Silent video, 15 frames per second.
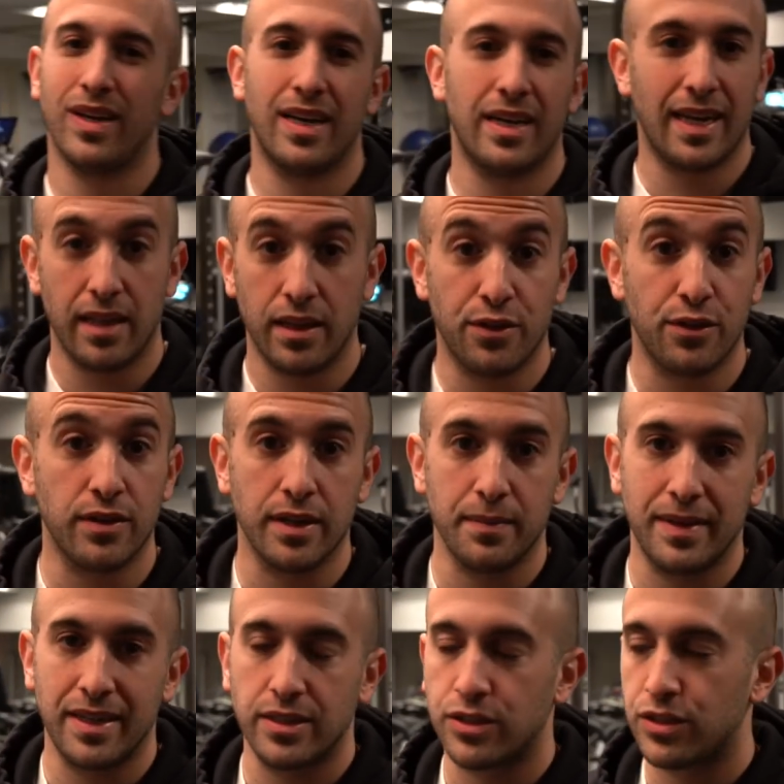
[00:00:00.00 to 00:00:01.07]
we gotta get 30
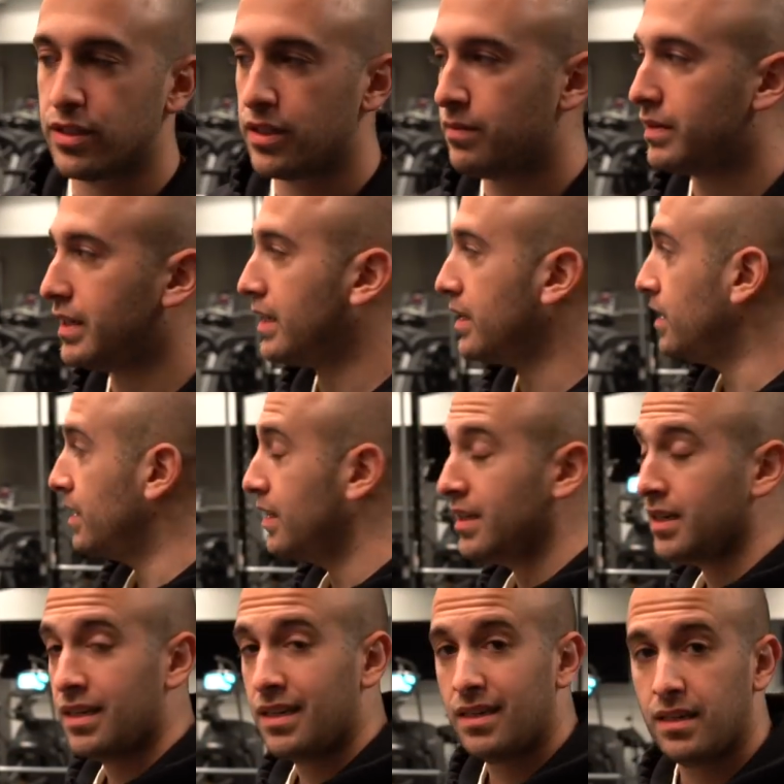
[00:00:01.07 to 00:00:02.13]
minutes or something,
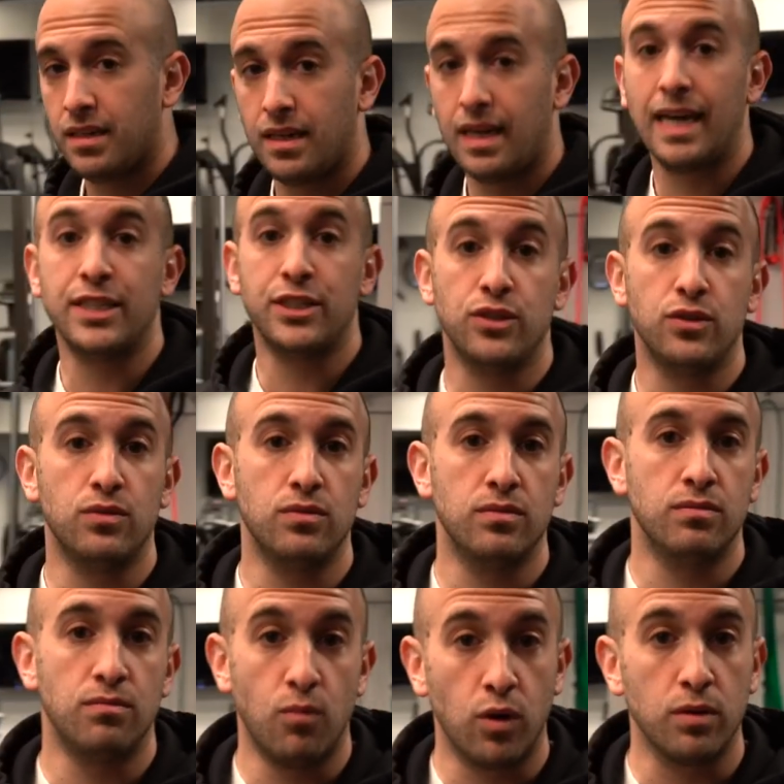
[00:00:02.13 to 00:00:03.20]
I do
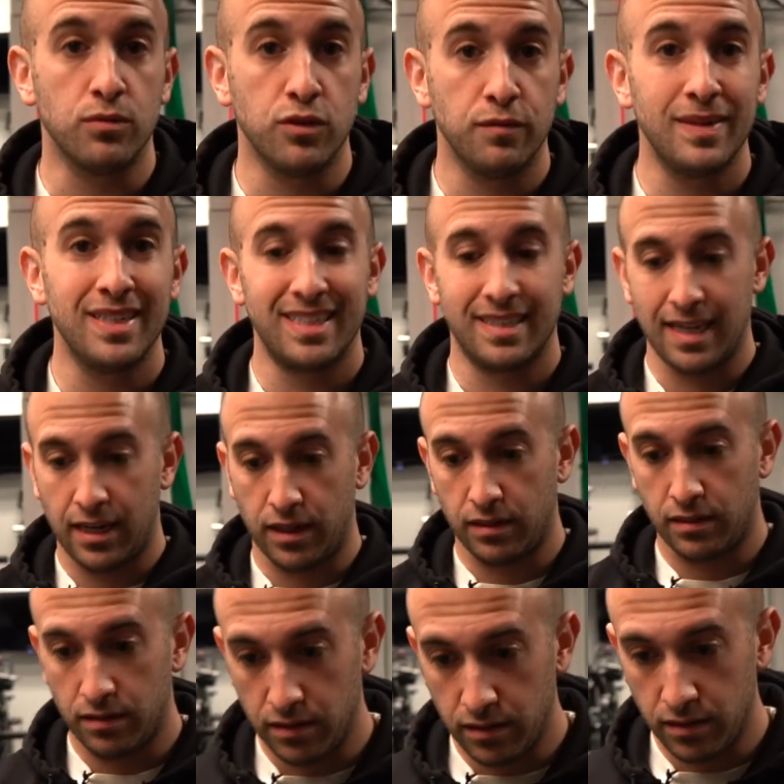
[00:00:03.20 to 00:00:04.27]
more movements that are